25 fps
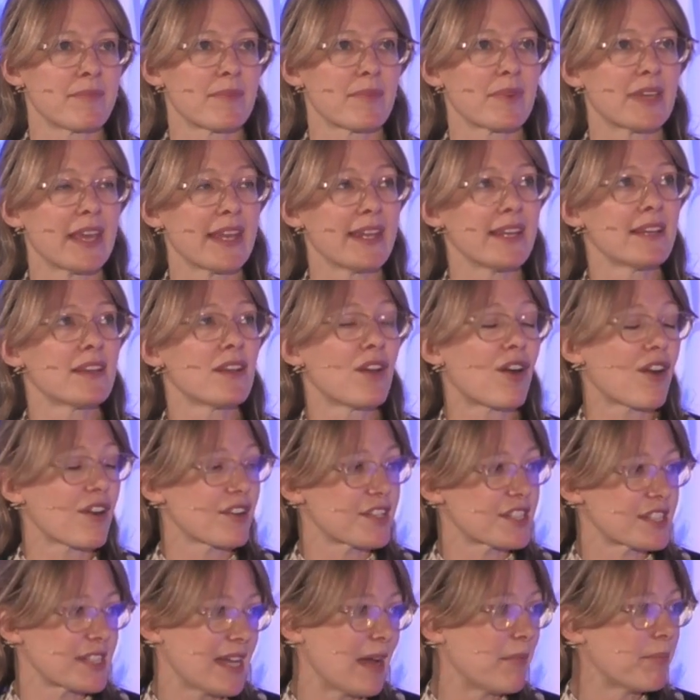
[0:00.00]
getting
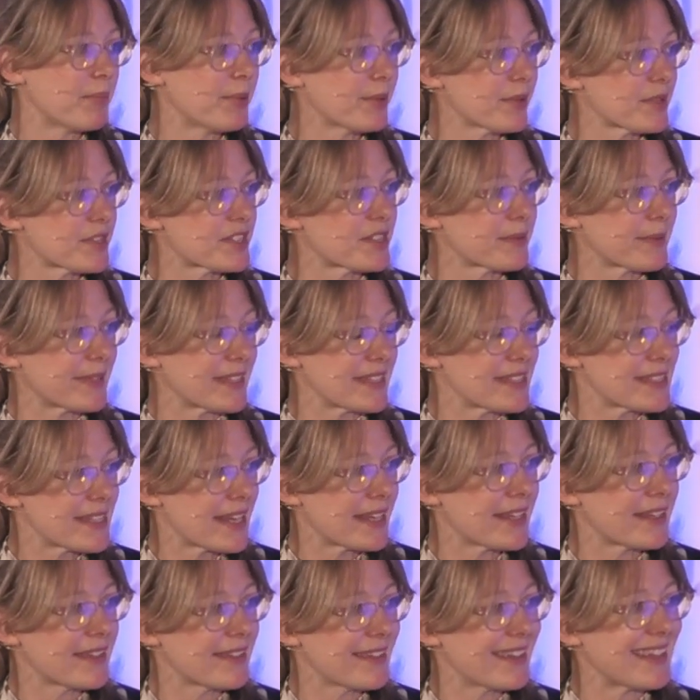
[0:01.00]
large samples so we can
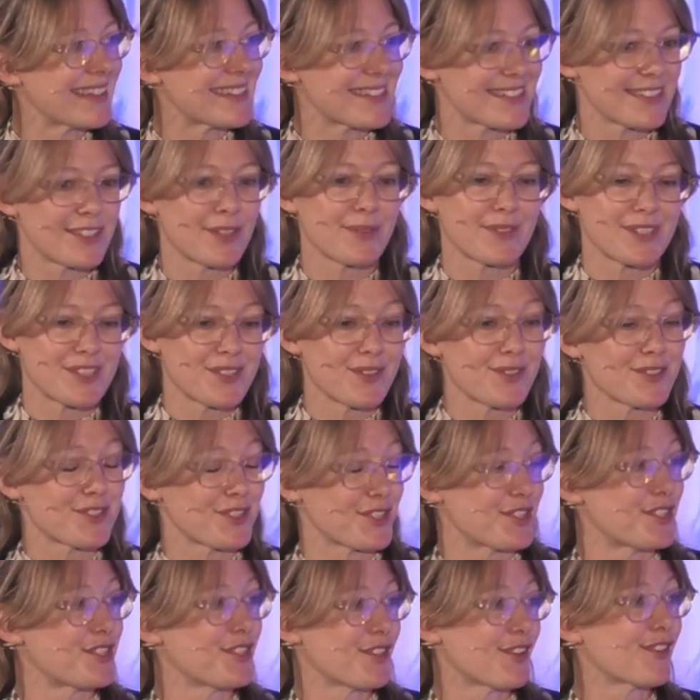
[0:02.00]
say, it's not
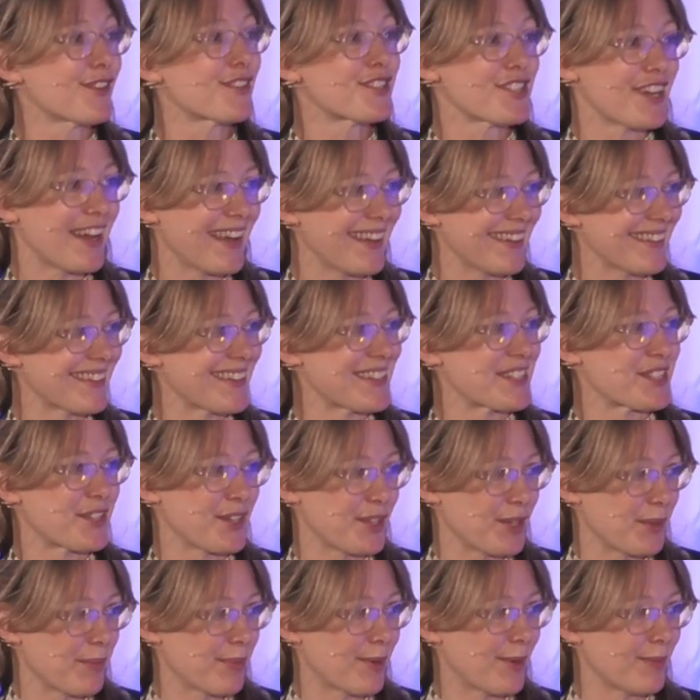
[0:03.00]
just your child that's
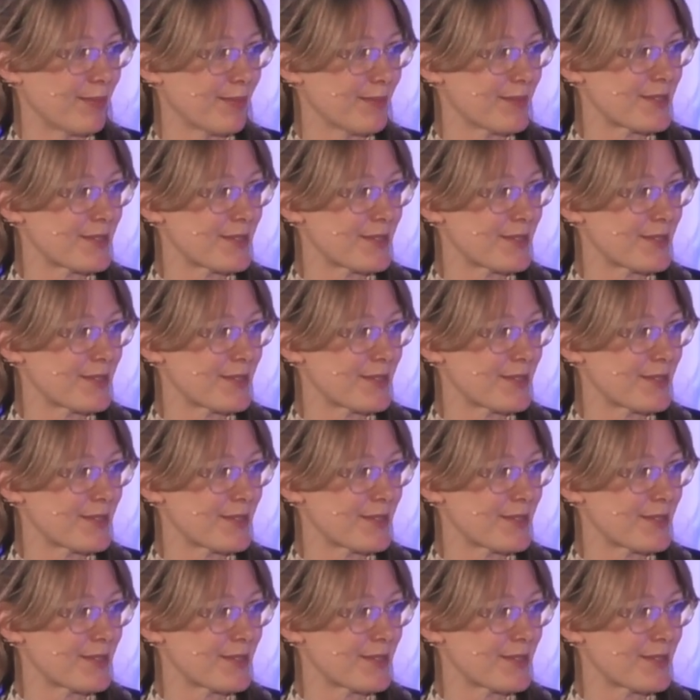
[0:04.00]
good at problem